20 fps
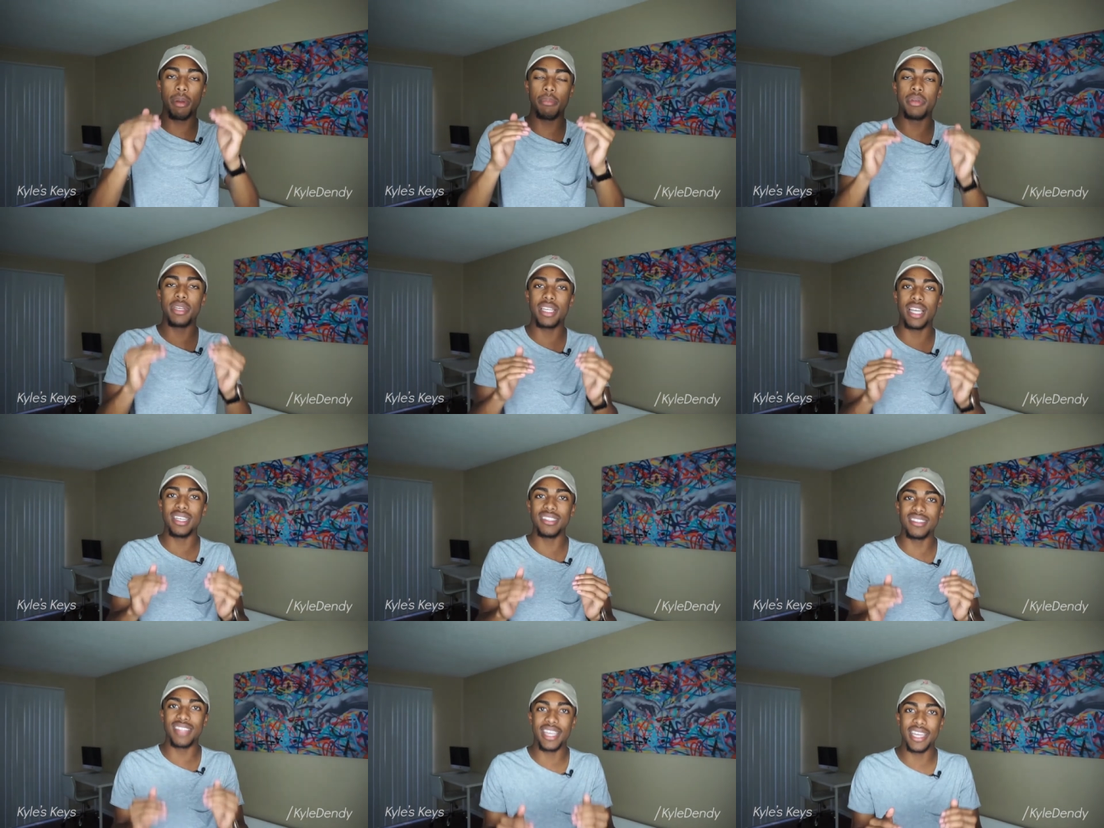but
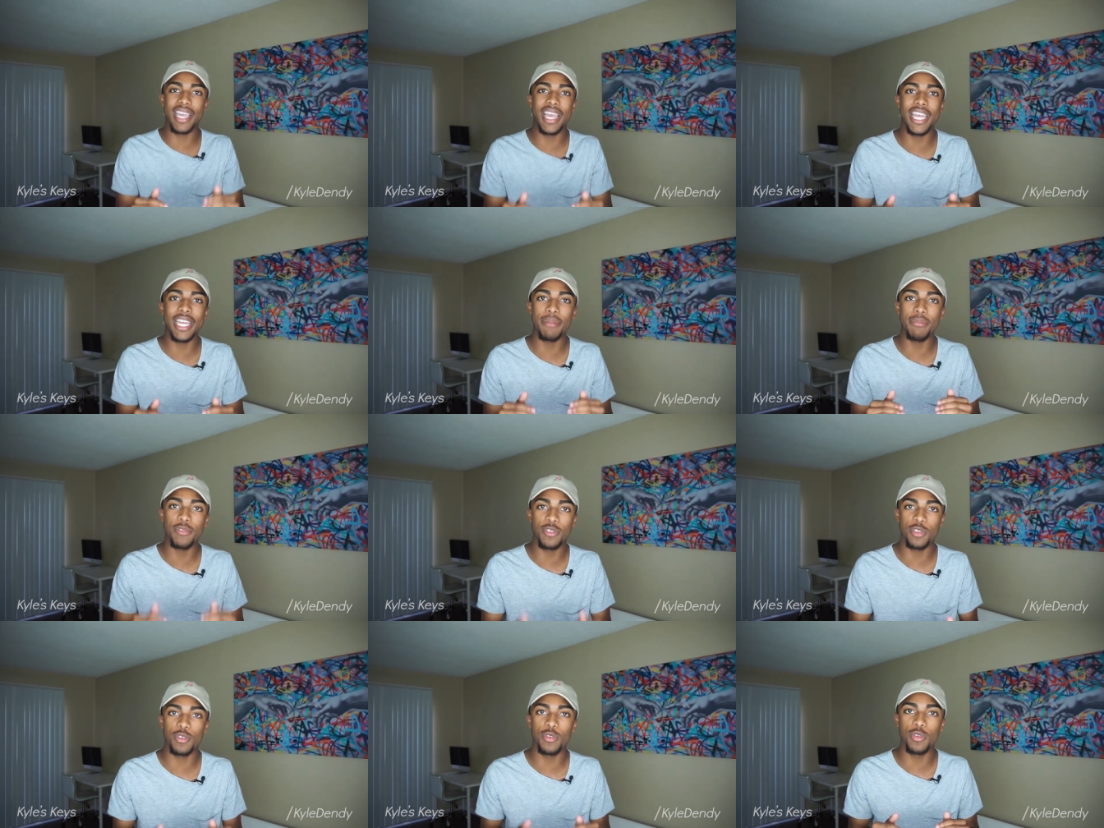because they
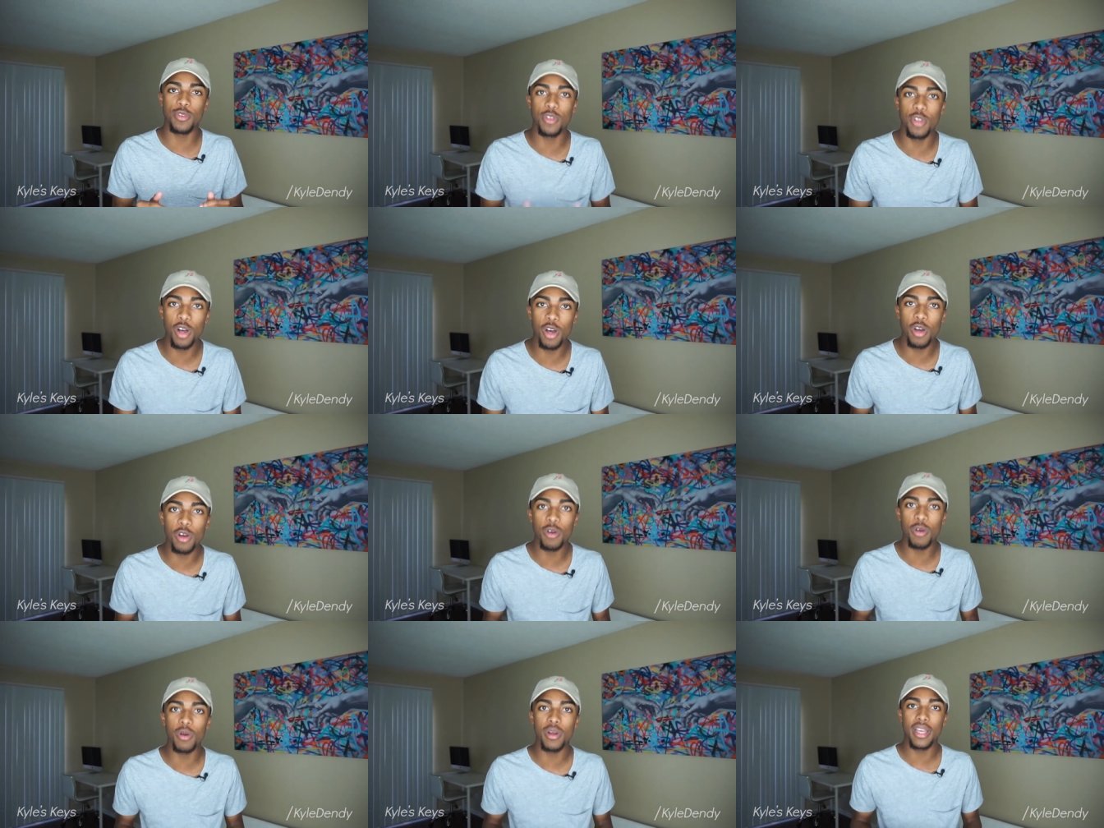aim too
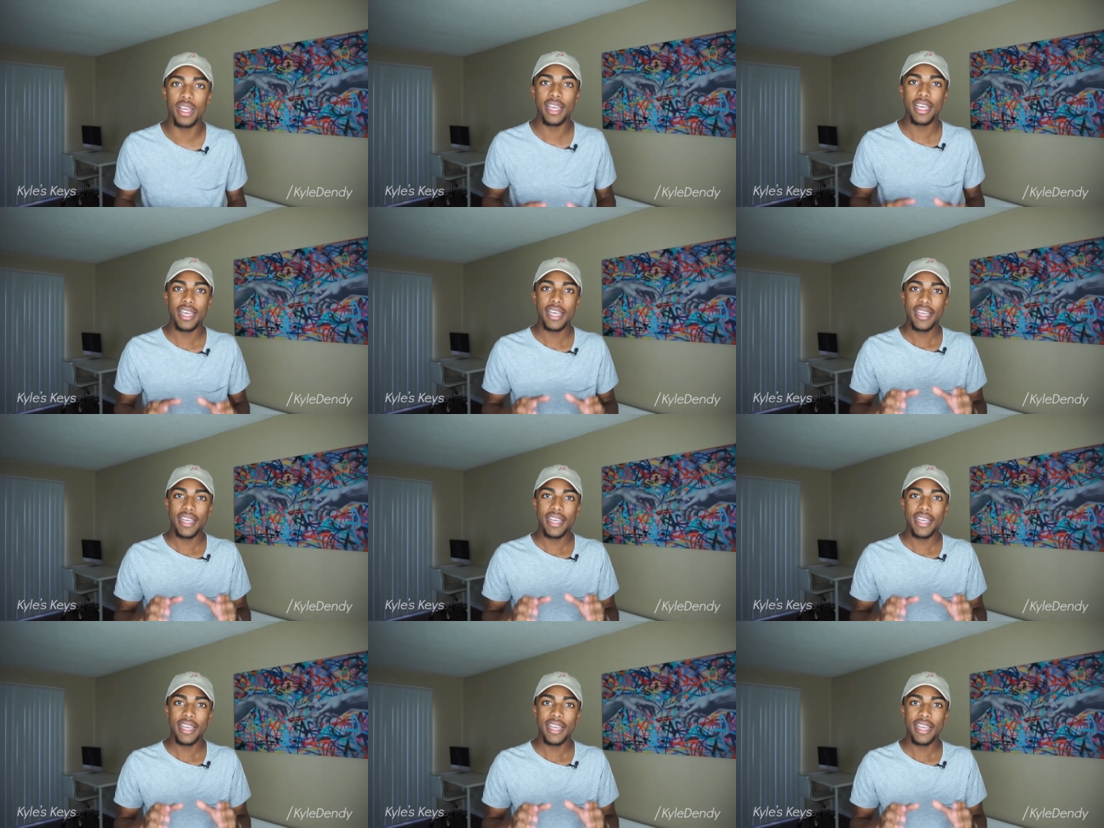low